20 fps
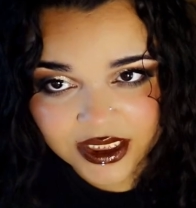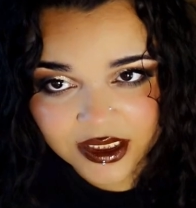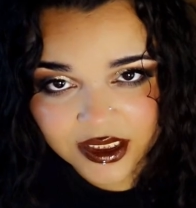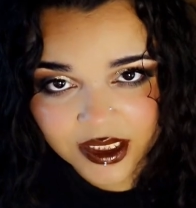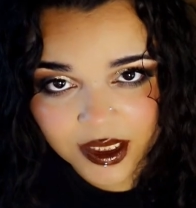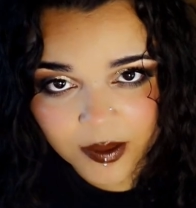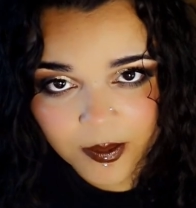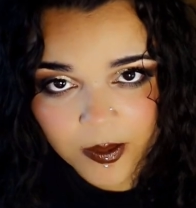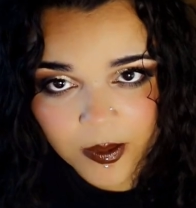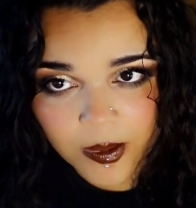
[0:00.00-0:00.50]

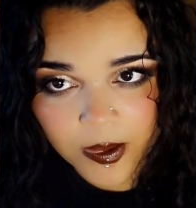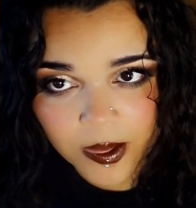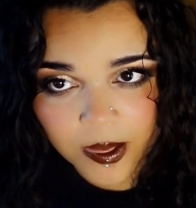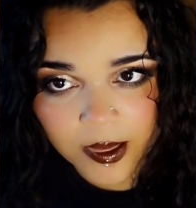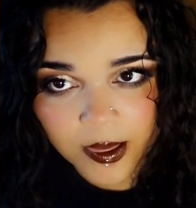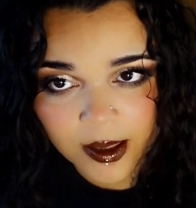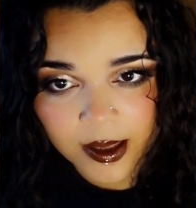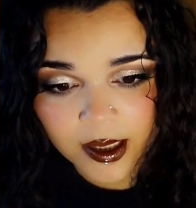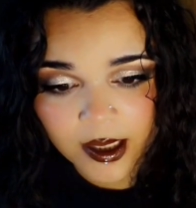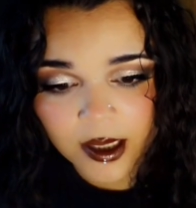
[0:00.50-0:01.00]
recently.
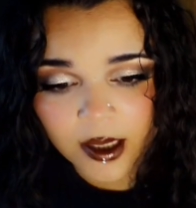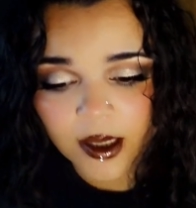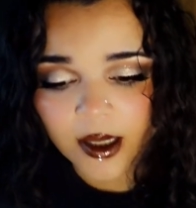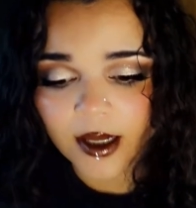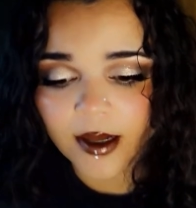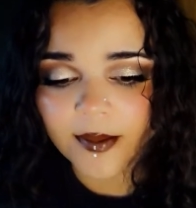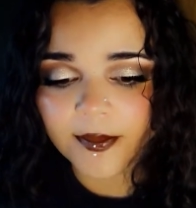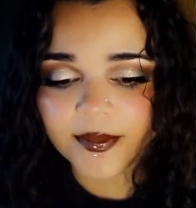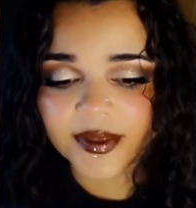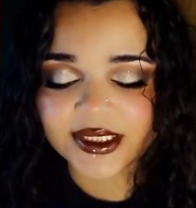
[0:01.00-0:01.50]

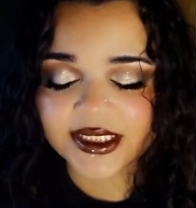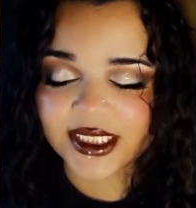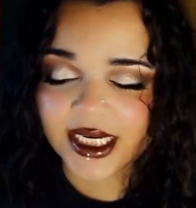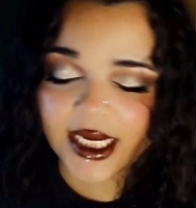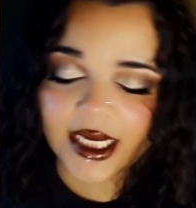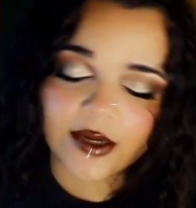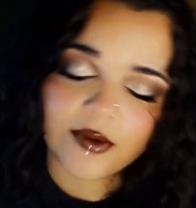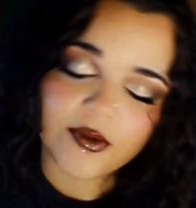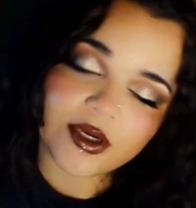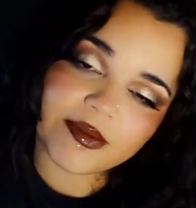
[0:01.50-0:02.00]
But
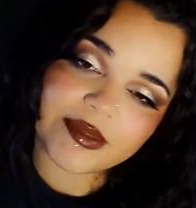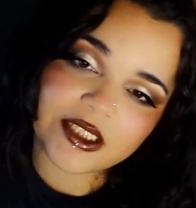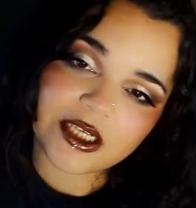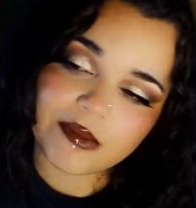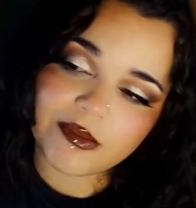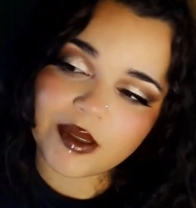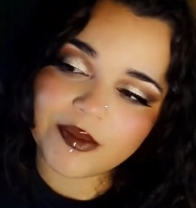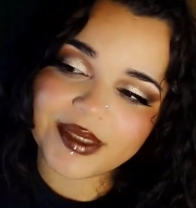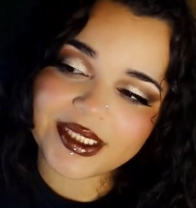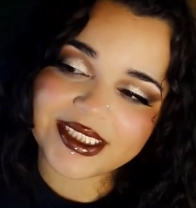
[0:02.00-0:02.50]
today we're going to
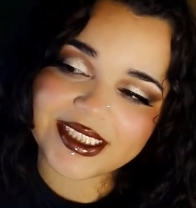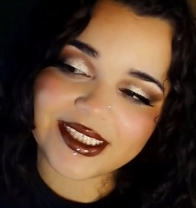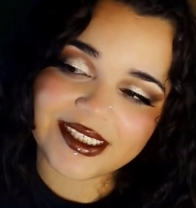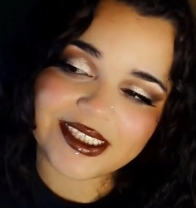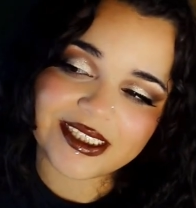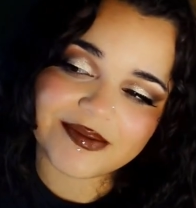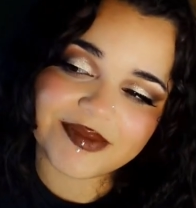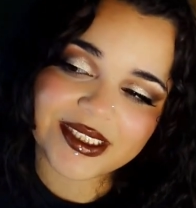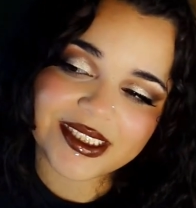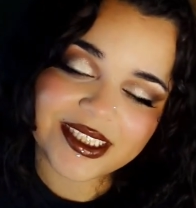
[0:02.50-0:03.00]
talk about Mitski
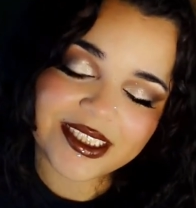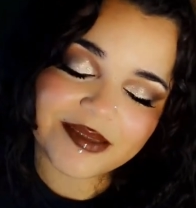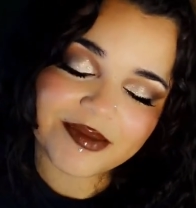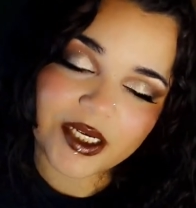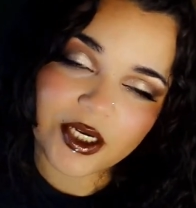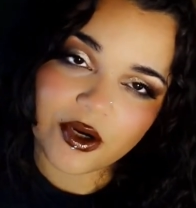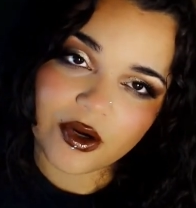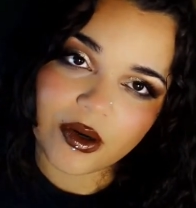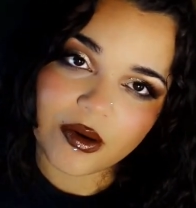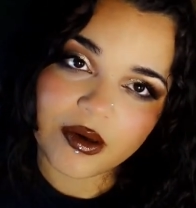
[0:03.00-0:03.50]
because Mitski's
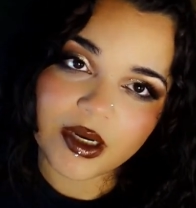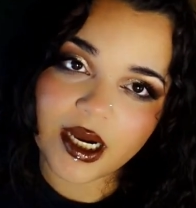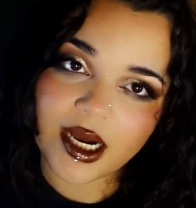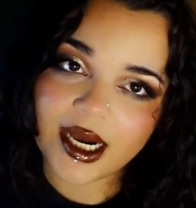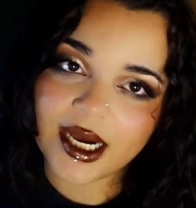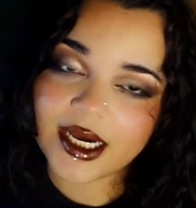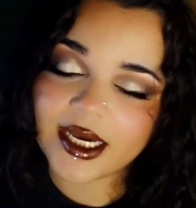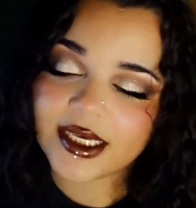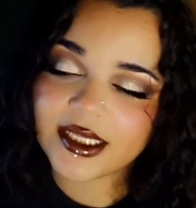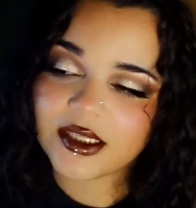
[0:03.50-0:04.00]
my girl.
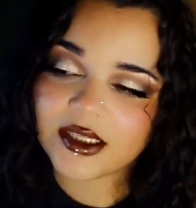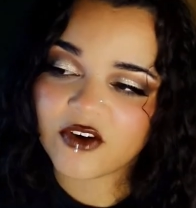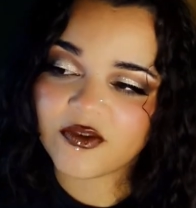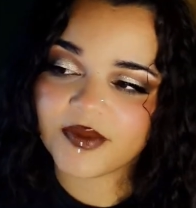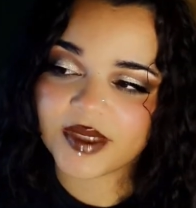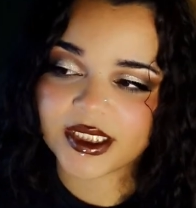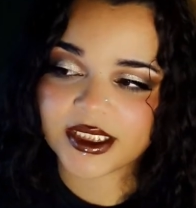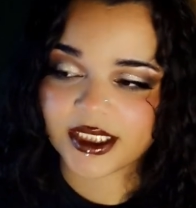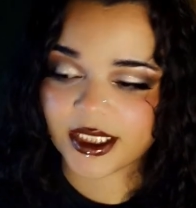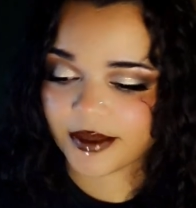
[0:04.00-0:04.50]
I love
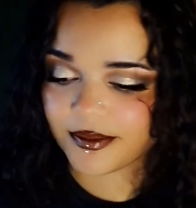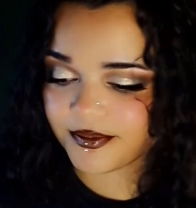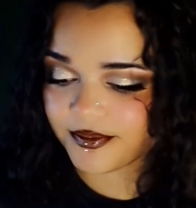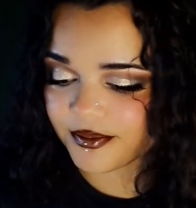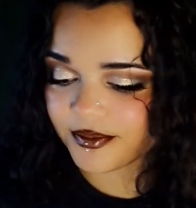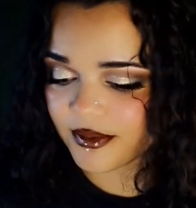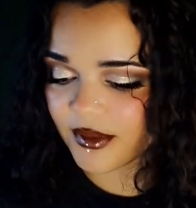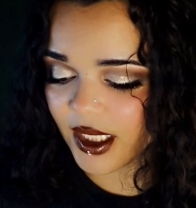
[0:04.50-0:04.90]
Mitski.